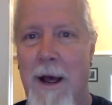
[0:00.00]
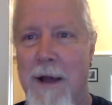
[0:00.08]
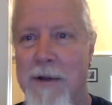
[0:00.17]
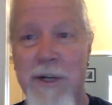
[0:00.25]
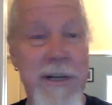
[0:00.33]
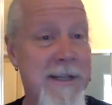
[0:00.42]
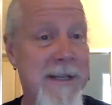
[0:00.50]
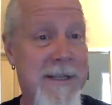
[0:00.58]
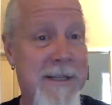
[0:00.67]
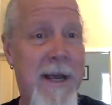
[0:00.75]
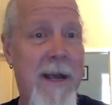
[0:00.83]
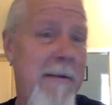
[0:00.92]
Jesus
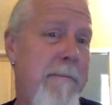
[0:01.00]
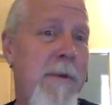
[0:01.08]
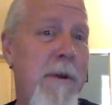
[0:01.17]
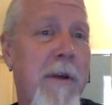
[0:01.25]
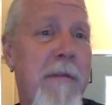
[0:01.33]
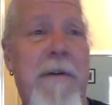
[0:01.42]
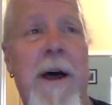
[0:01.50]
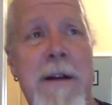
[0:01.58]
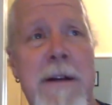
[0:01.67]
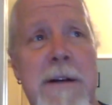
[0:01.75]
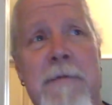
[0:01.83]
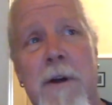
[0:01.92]
Said. You can find a
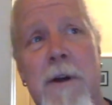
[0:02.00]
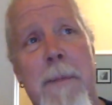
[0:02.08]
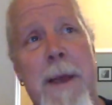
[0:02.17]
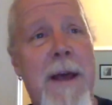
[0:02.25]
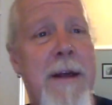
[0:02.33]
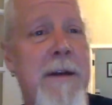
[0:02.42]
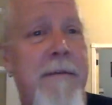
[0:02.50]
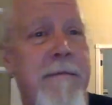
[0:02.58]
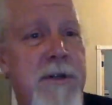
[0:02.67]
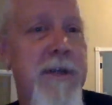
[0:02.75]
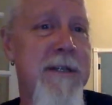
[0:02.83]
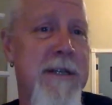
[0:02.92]
different command of
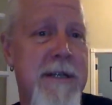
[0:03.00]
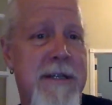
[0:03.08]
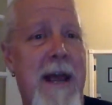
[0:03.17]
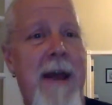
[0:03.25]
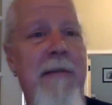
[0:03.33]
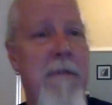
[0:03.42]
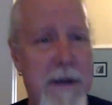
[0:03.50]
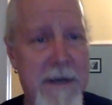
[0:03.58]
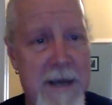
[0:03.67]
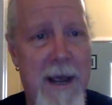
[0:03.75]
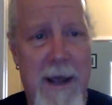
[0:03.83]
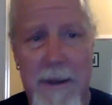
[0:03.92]
Jesus every
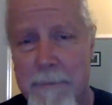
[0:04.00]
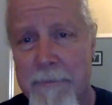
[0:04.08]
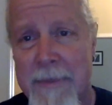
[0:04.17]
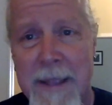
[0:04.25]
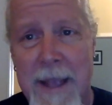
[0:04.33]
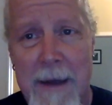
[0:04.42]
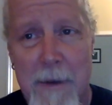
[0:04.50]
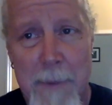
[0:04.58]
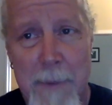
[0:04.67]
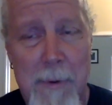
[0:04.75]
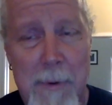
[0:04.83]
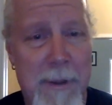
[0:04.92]
day at our
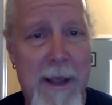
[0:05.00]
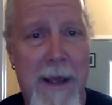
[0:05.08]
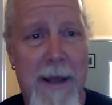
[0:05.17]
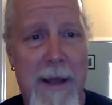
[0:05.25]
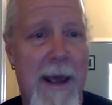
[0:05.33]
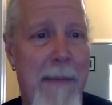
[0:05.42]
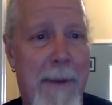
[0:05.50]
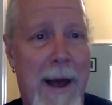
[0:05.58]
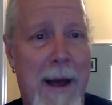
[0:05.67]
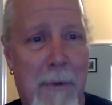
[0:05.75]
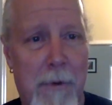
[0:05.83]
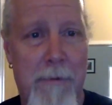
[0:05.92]
Bible plan at
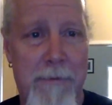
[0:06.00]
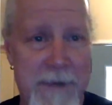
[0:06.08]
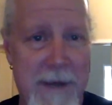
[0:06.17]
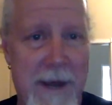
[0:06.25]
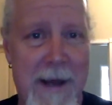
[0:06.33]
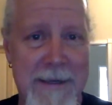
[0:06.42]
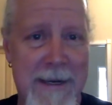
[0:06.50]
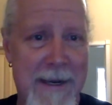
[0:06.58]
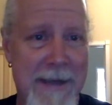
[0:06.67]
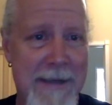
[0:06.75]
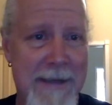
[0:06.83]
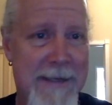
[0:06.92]

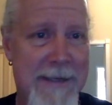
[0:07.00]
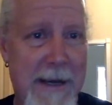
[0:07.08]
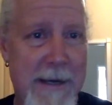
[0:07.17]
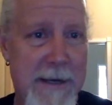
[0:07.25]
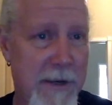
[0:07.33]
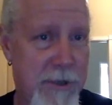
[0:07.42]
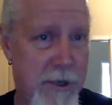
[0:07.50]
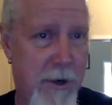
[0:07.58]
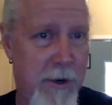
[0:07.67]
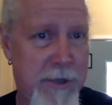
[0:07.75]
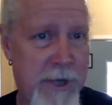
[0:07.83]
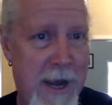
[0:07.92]

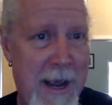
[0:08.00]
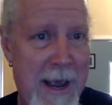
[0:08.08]
bible.today.church.